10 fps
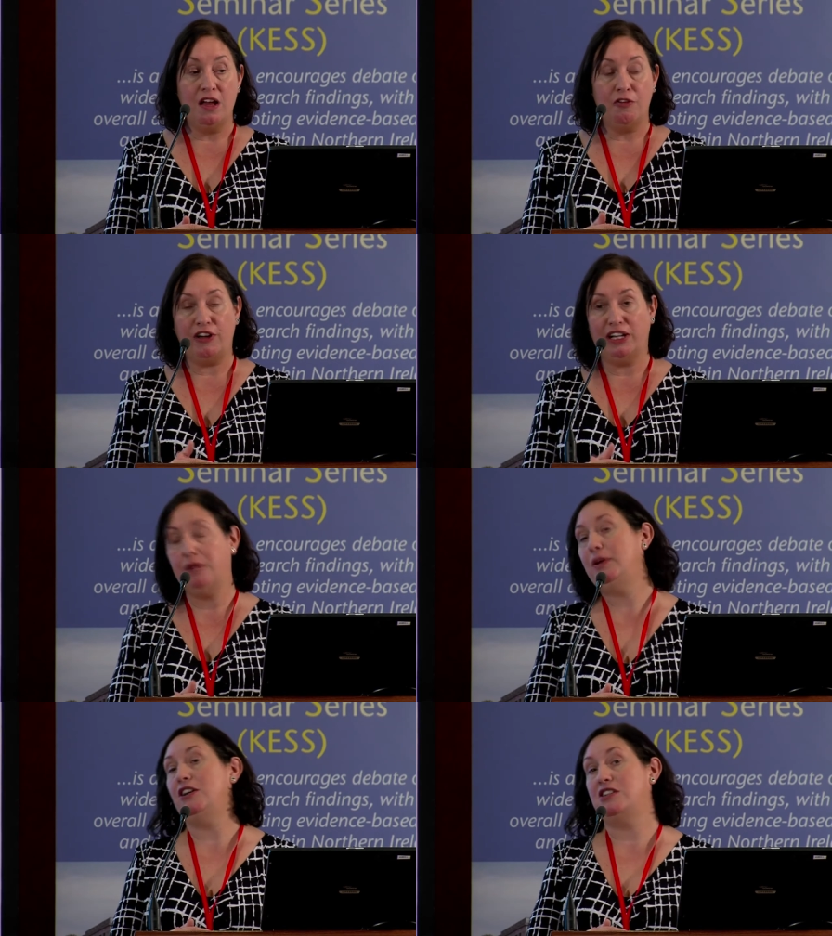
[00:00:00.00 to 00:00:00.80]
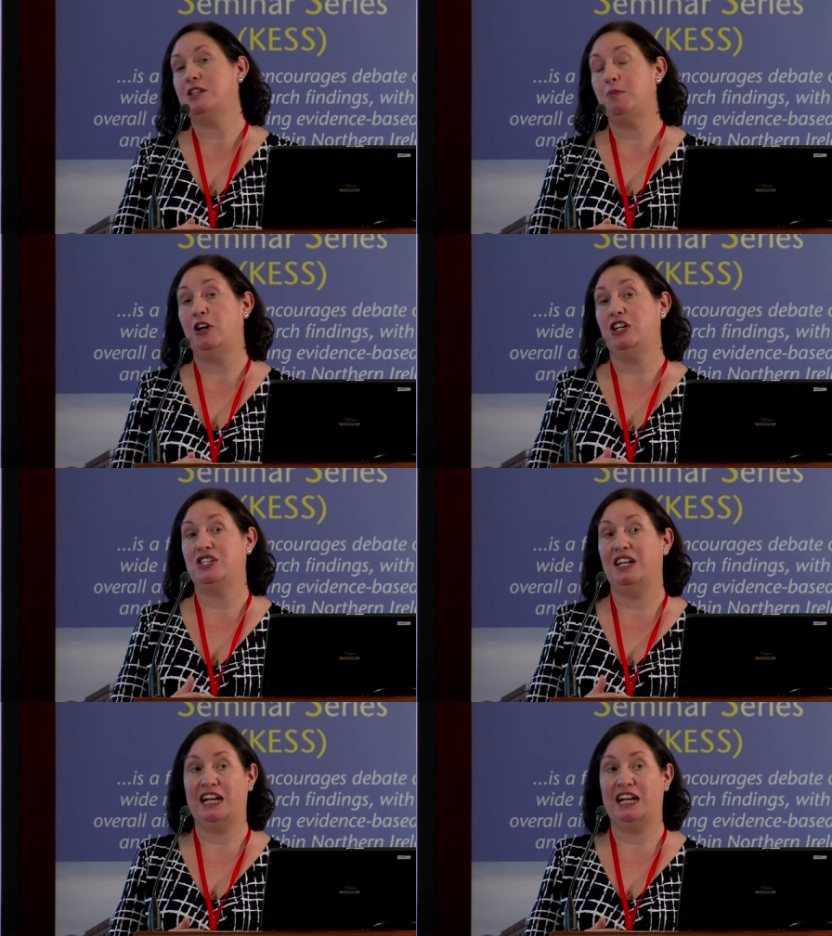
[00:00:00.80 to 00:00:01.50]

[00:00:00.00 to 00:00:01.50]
Finally, we looked at the personal